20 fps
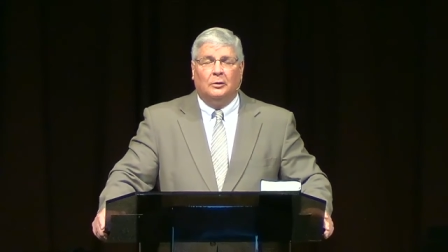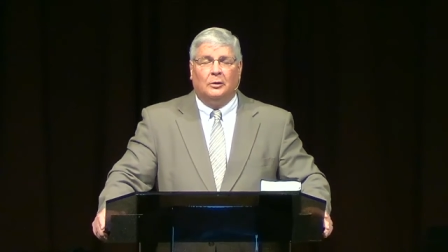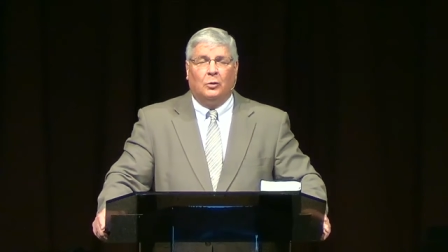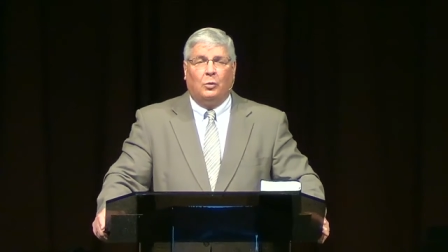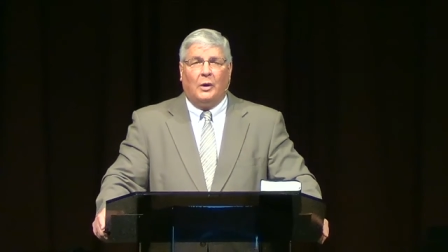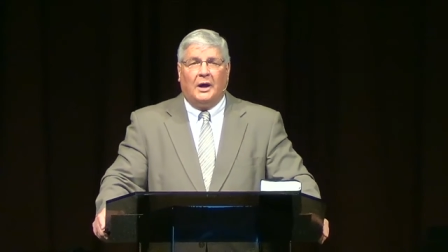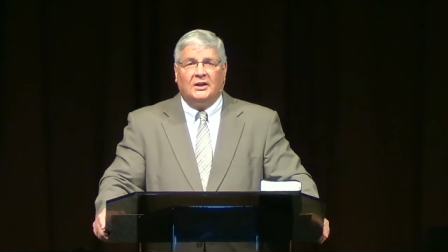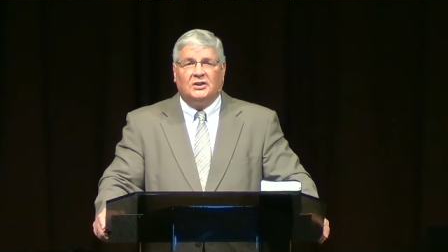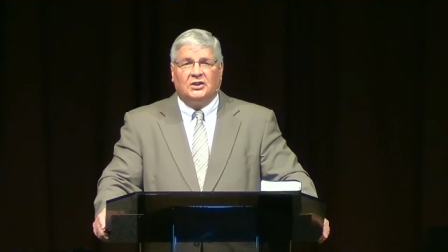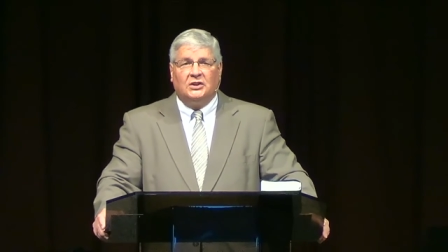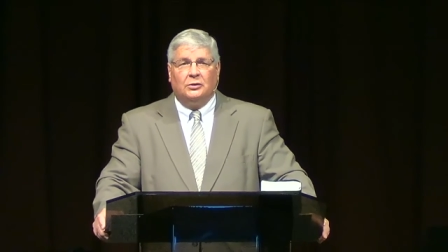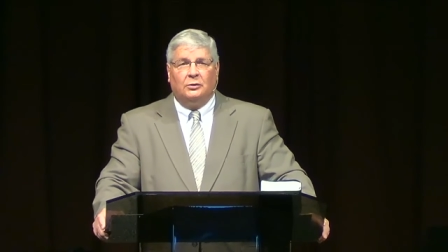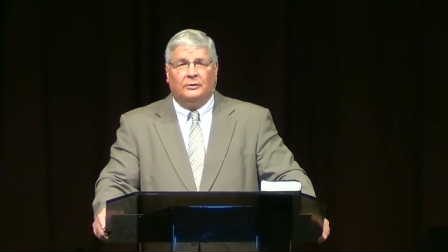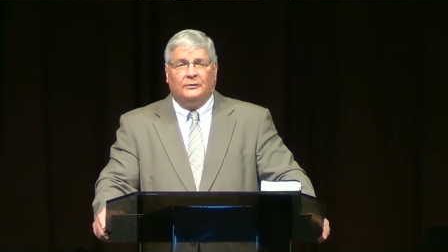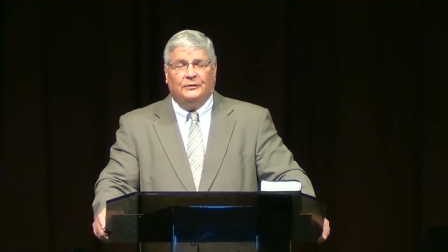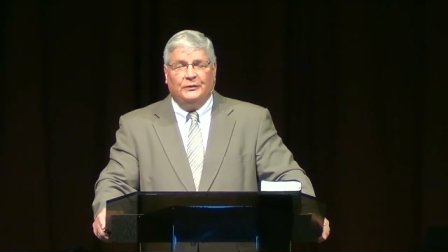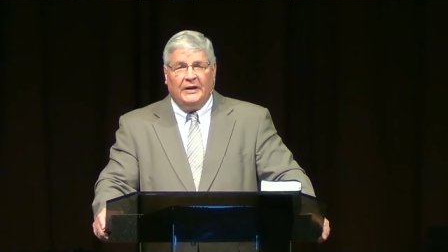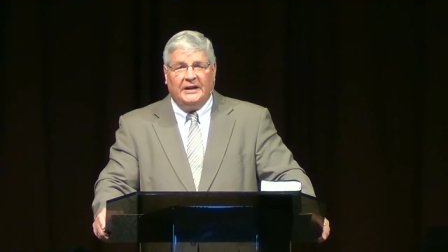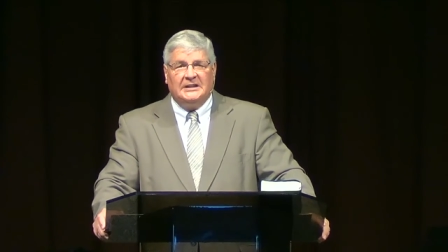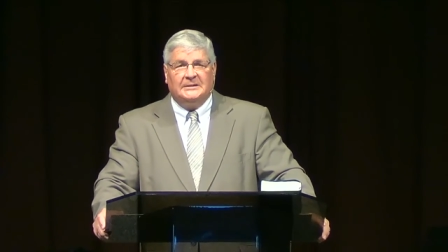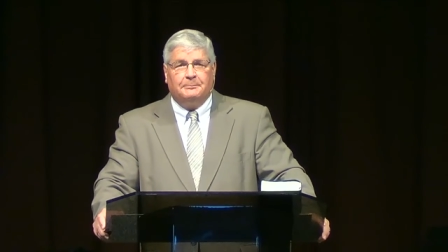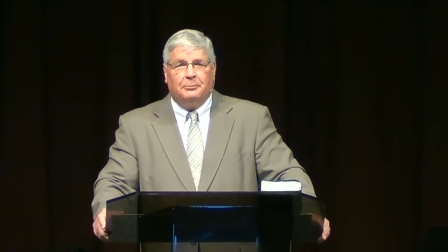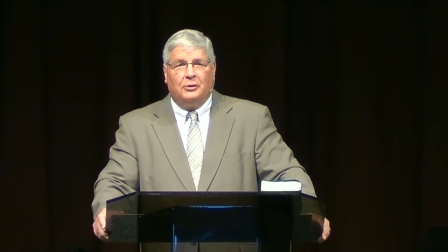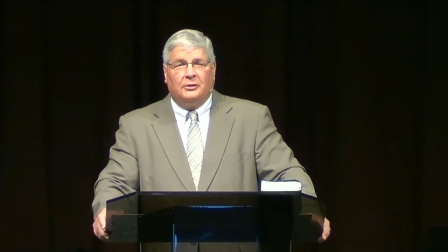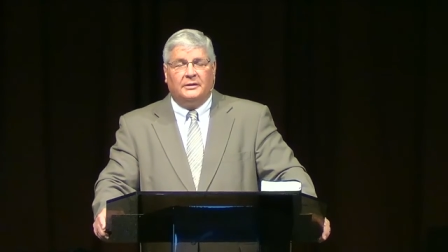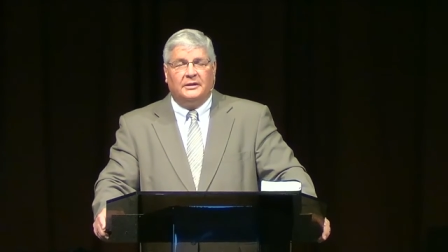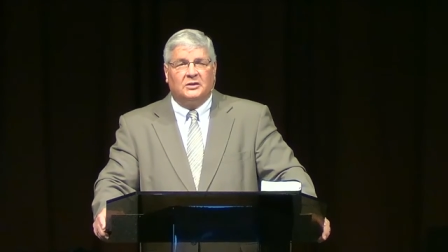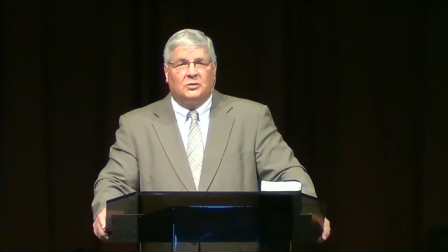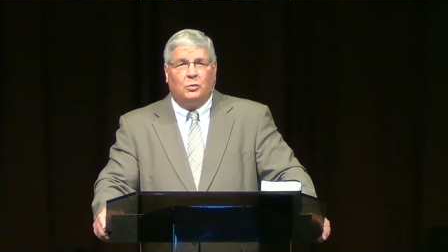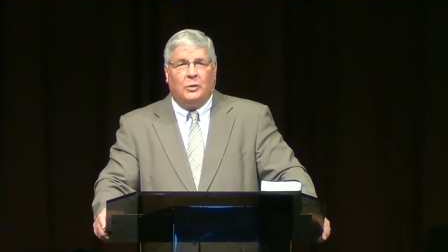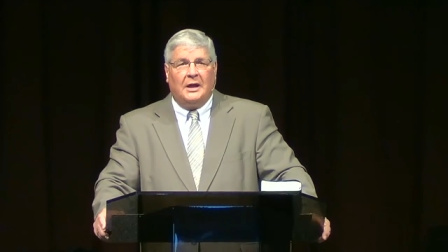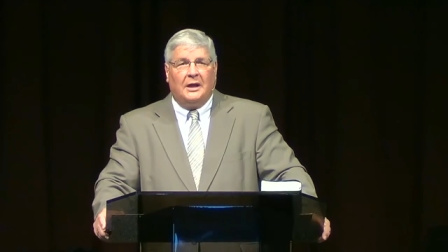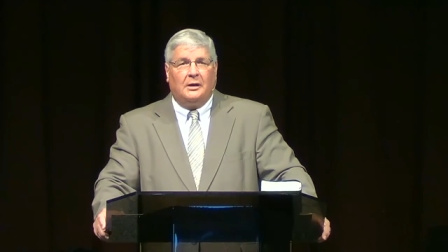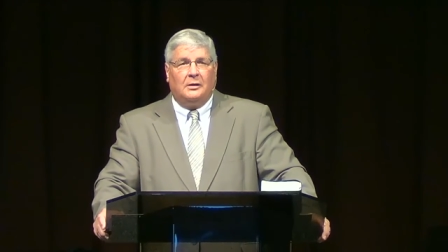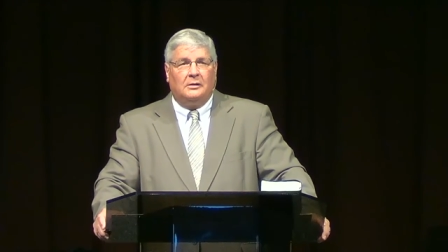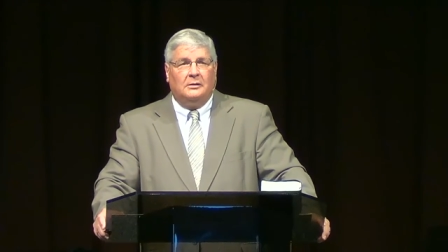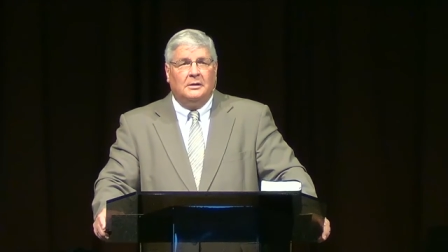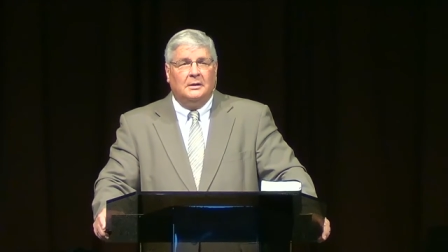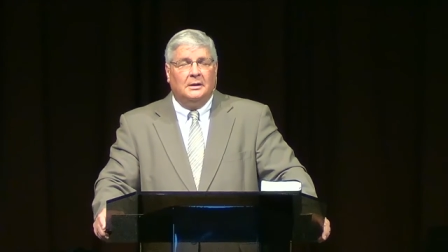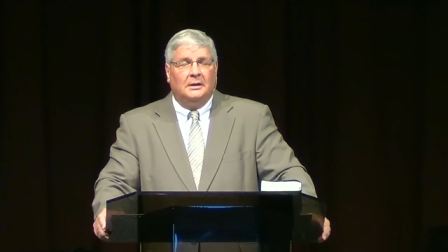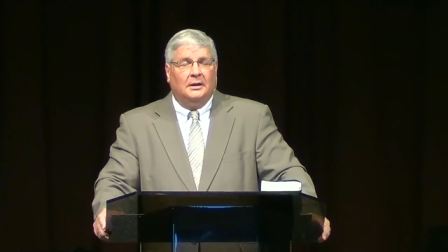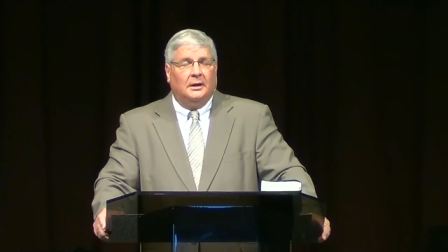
or watch it on Facebook as well.